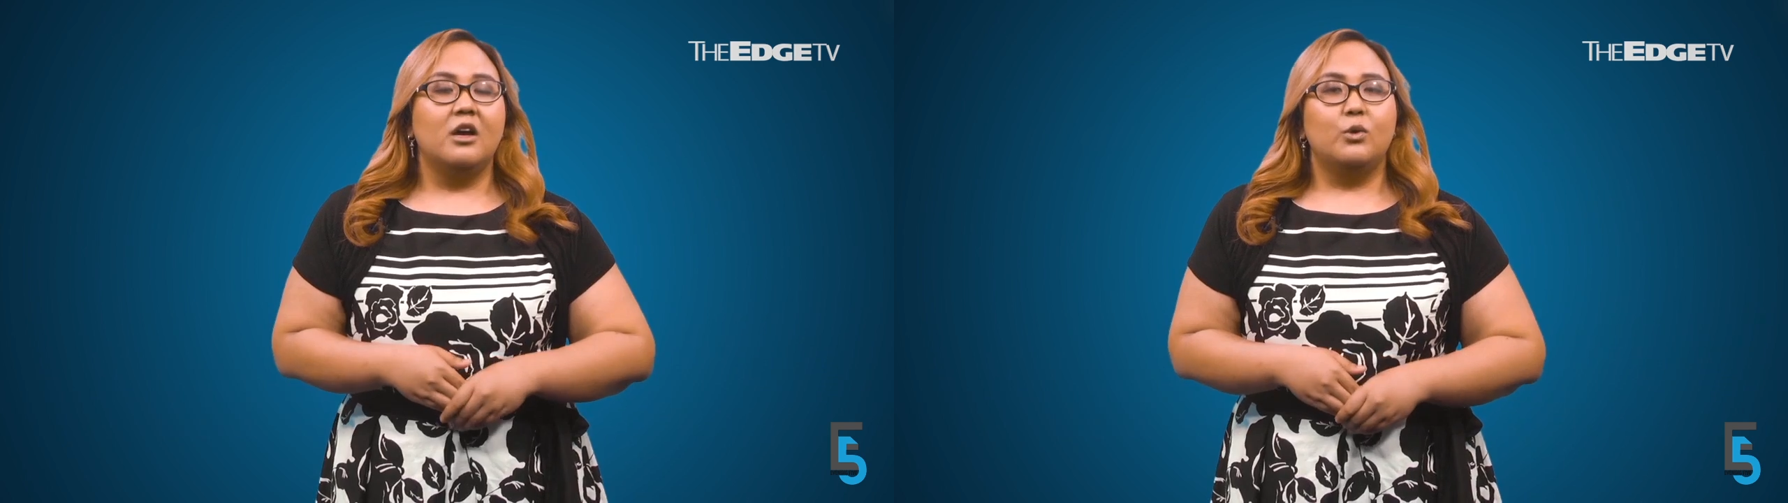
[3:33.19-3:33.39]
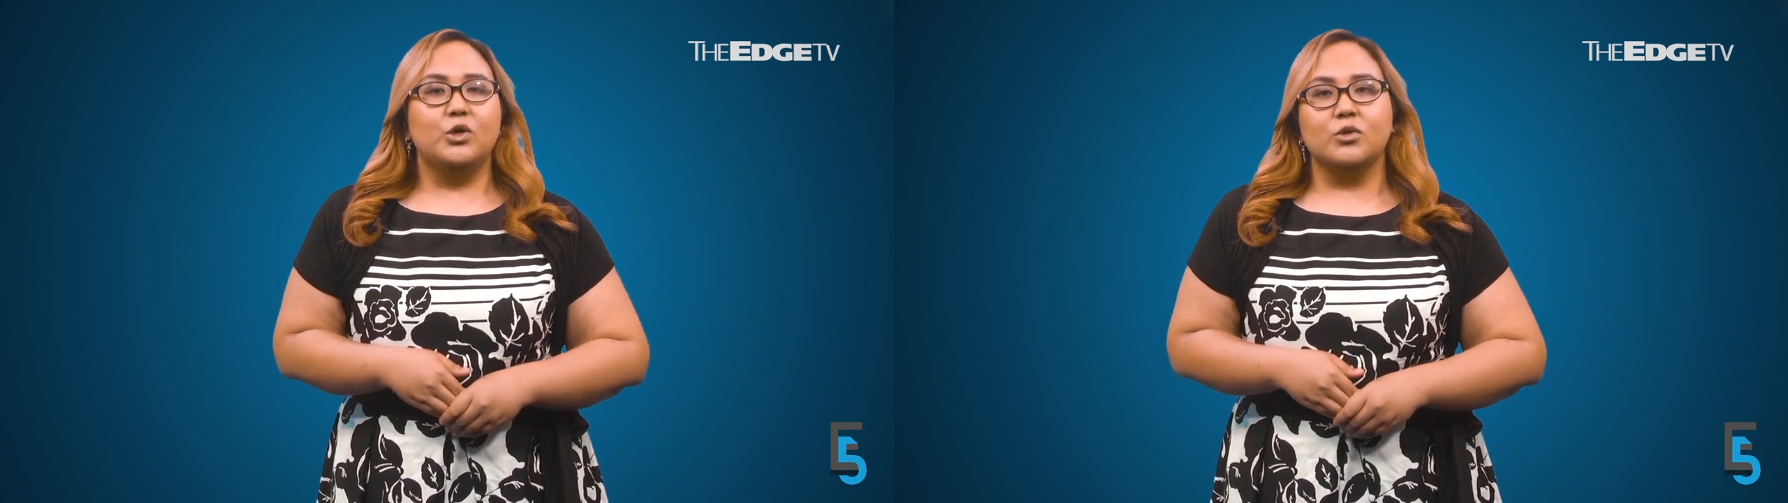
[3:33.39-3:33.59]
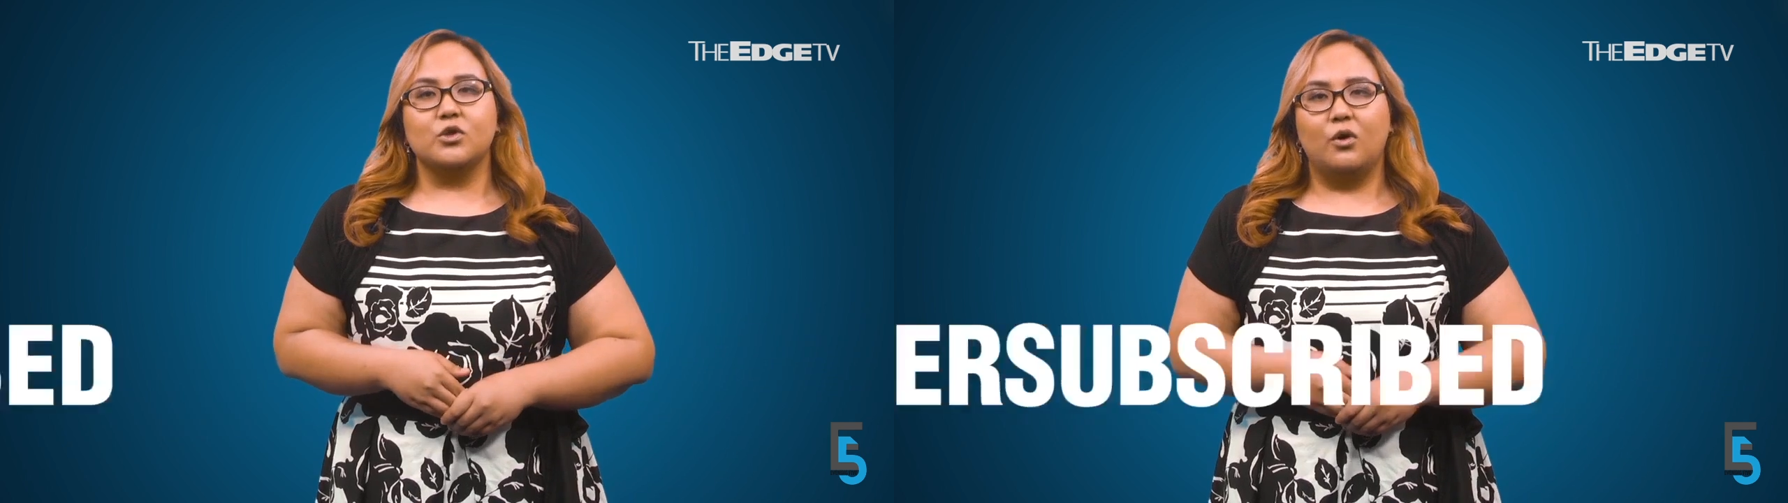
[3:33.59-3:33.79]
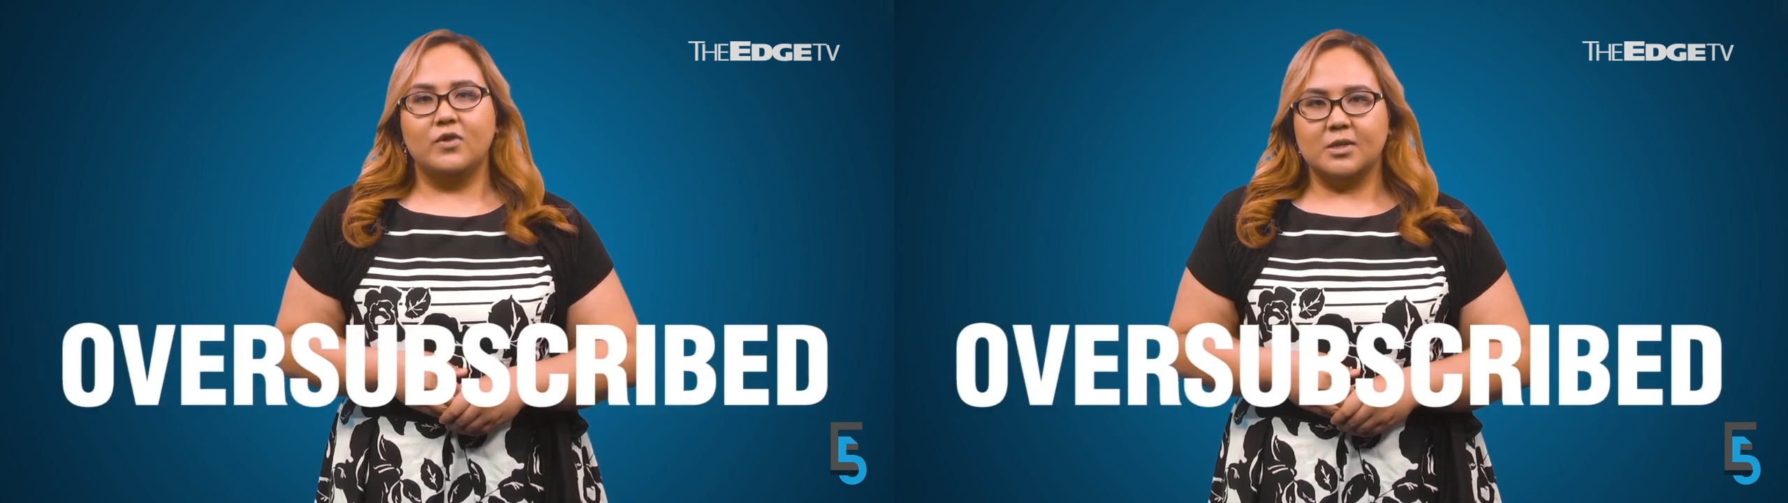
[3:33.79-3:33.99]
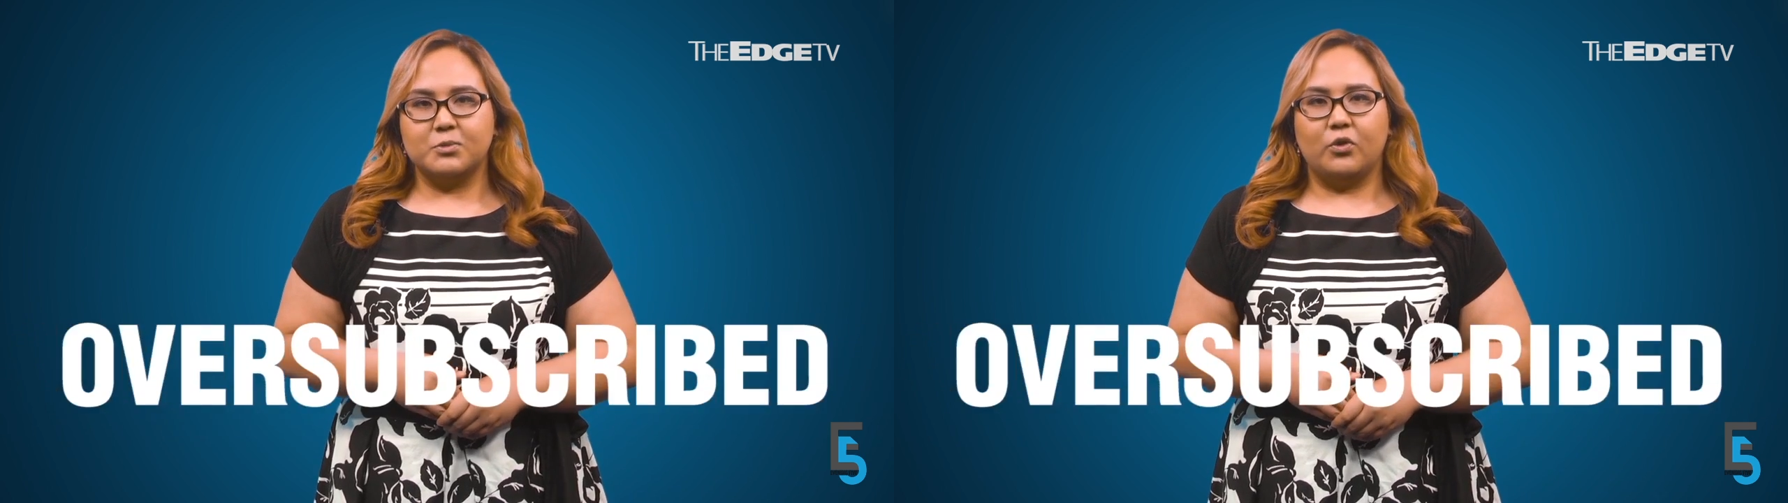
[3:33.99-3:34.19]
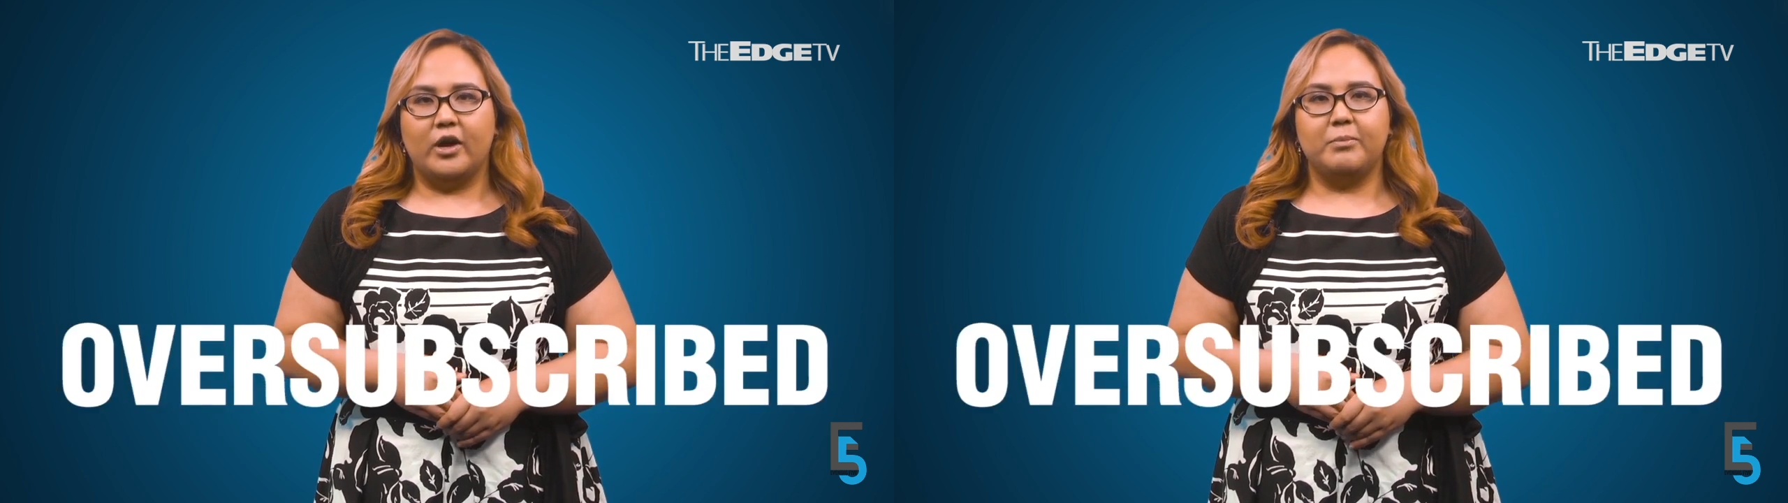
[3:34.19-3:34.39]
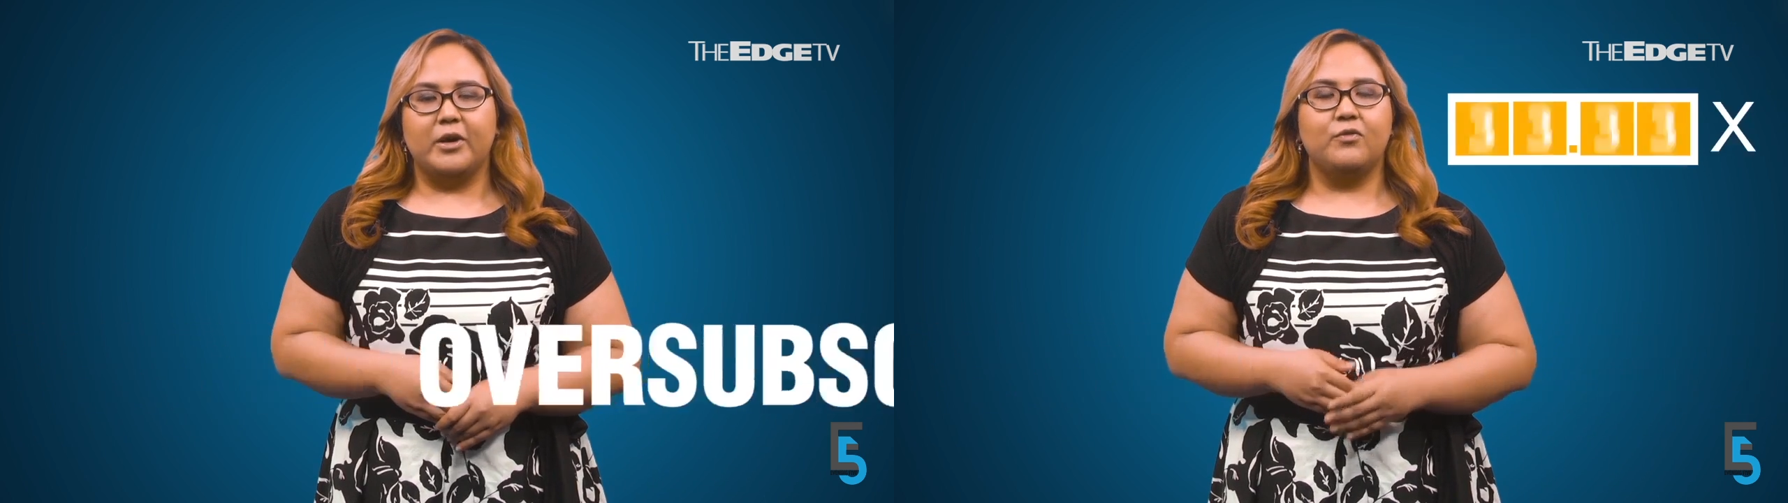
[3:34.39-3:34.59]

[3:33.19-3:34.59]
which was oversubscribed by